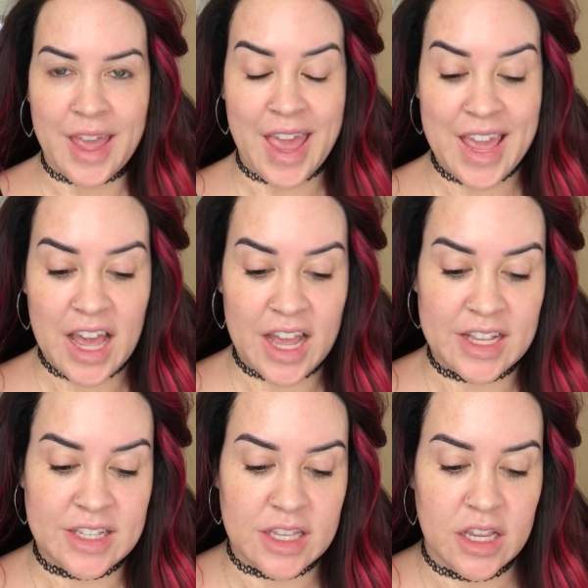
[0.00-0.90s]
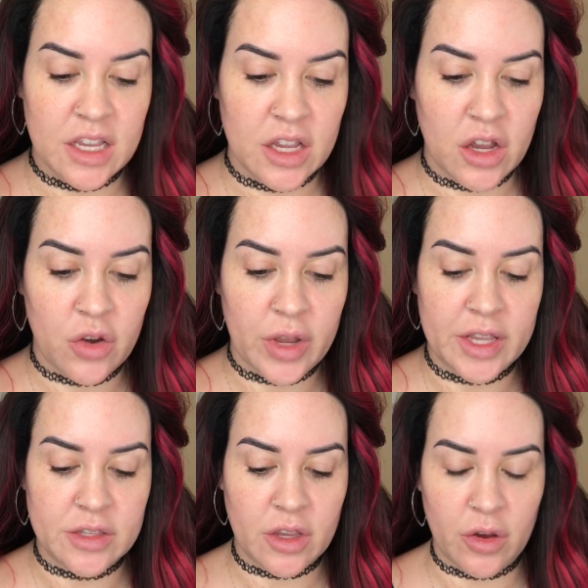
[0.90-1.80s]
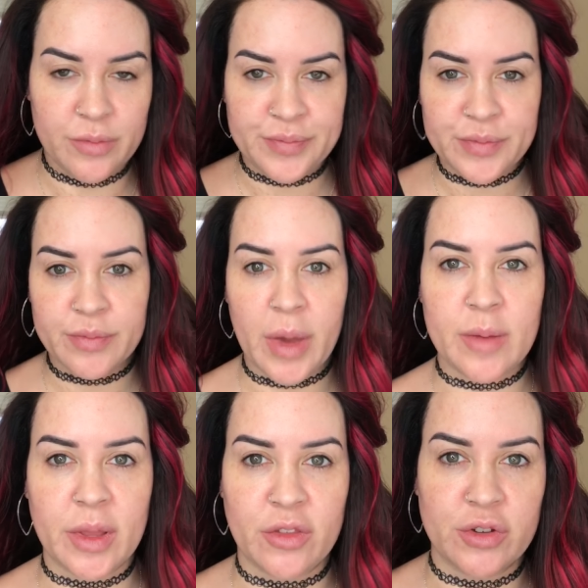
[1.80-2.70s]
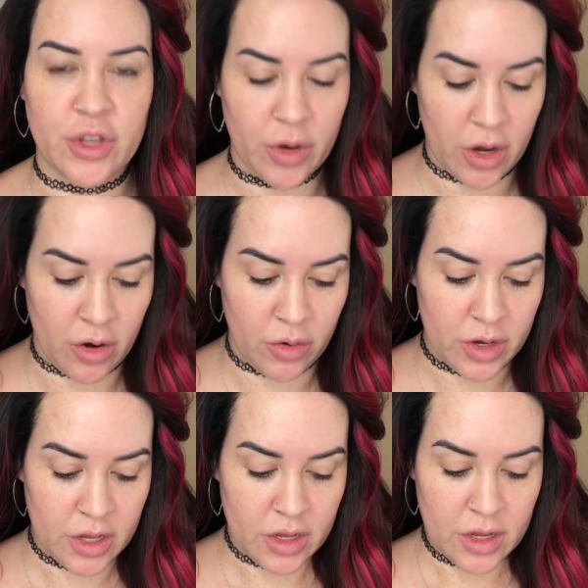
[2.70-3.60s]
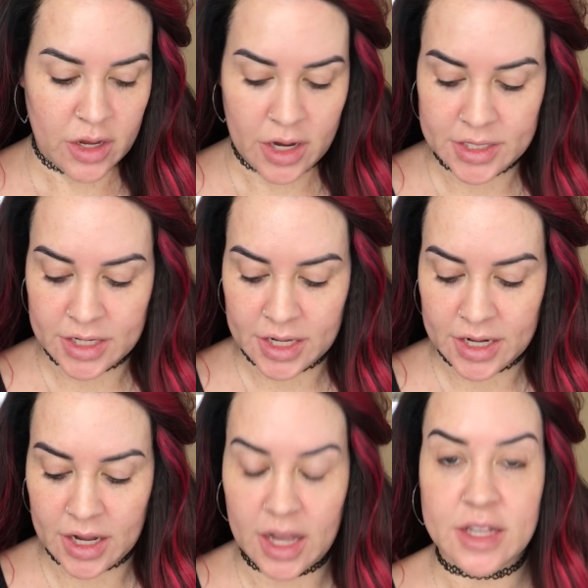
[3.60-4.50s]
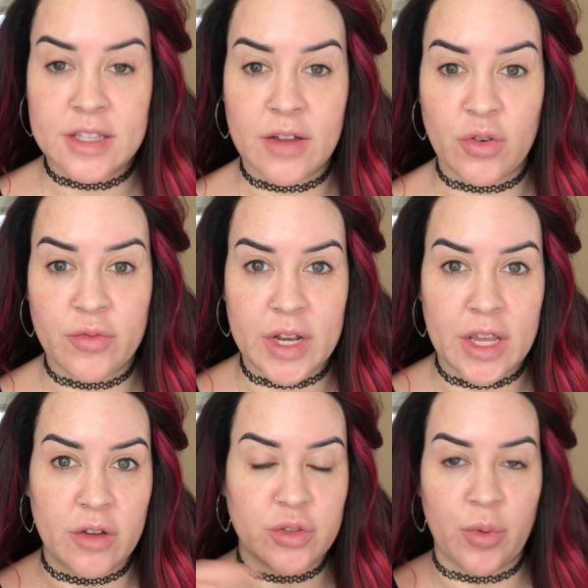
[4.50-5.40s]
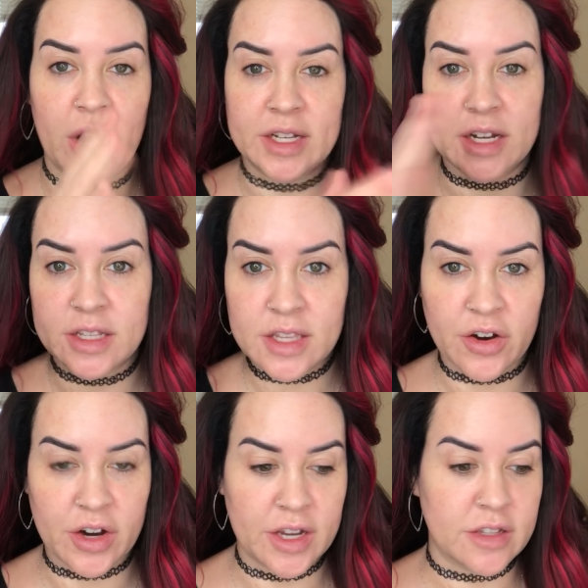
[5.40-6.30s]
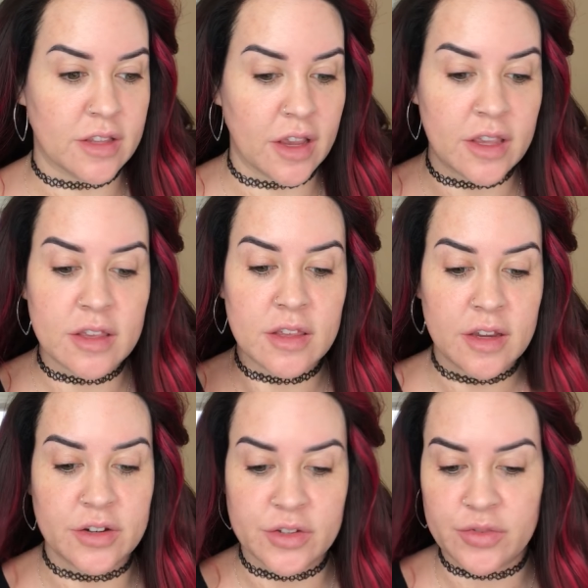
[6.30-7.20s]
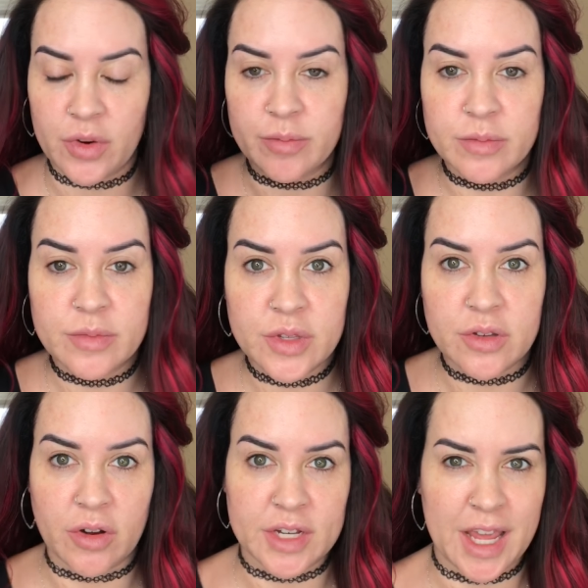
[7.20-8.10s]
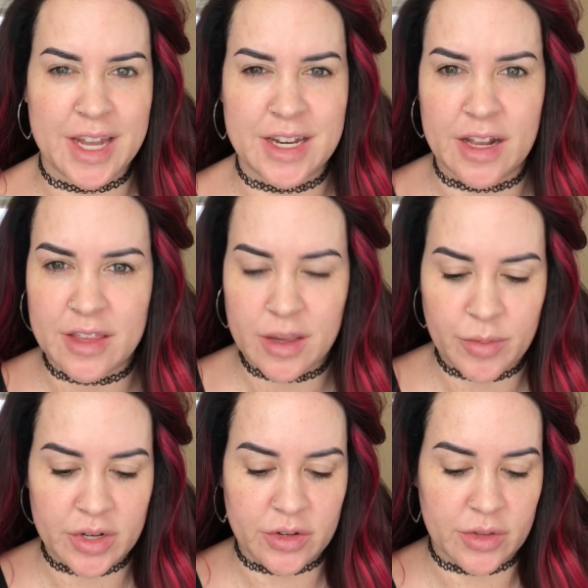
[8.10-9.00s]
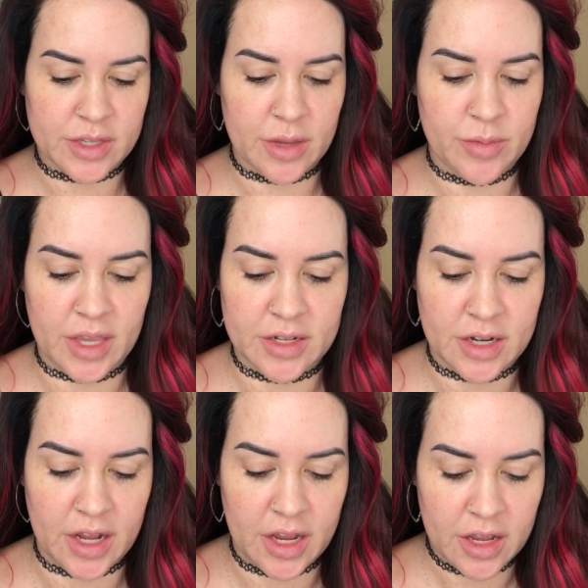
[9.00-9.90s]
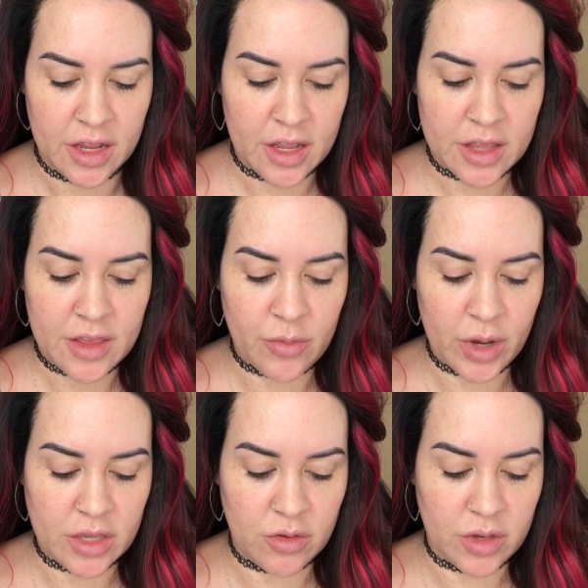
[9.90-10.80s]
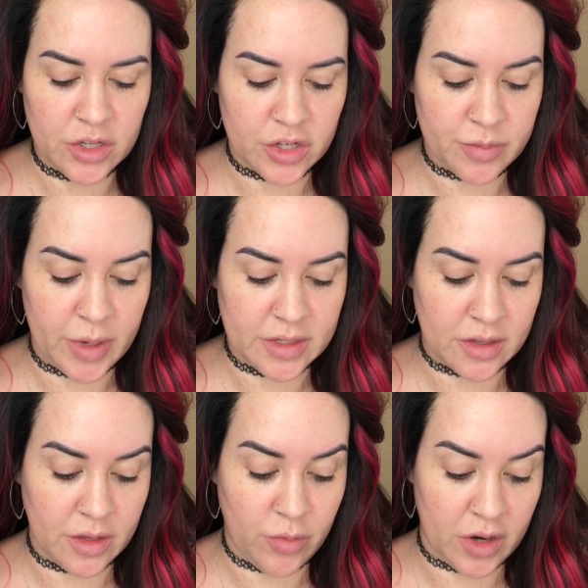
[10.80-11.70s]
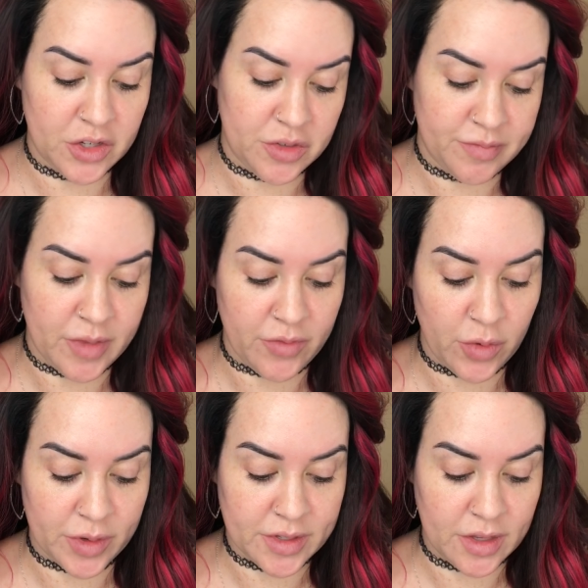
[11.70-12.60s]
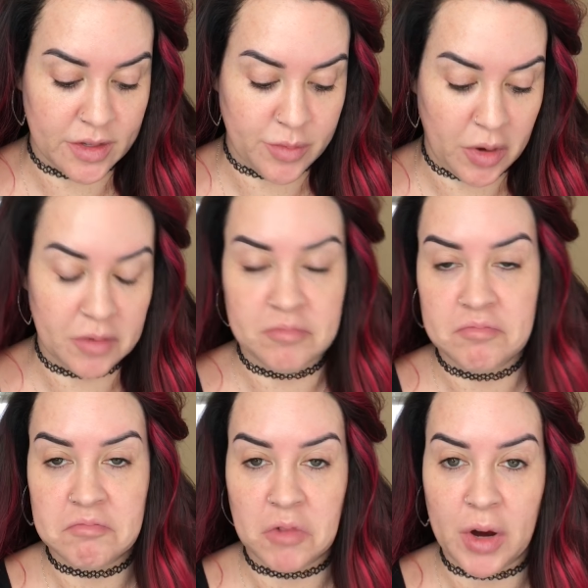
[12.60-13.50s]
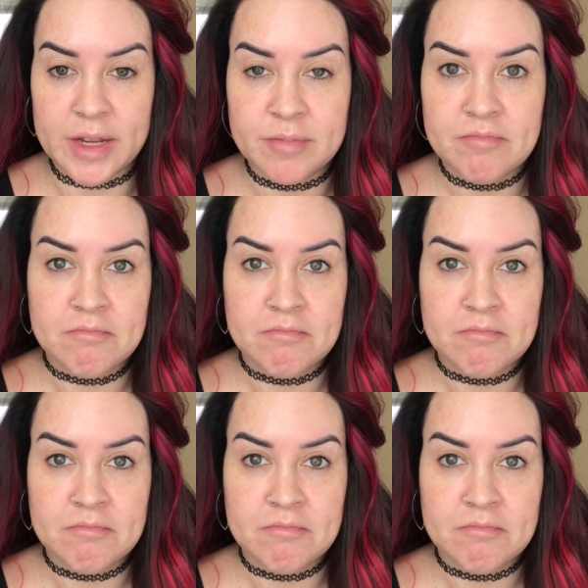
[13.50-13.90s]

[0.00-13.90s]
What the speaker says: Hey guys! Okay, so about a month or so ago, I did several videos where I did a series like here's from start to end, and I think I'm going to do the same thing today. That way you can just basically watch. If you want to see this part, great.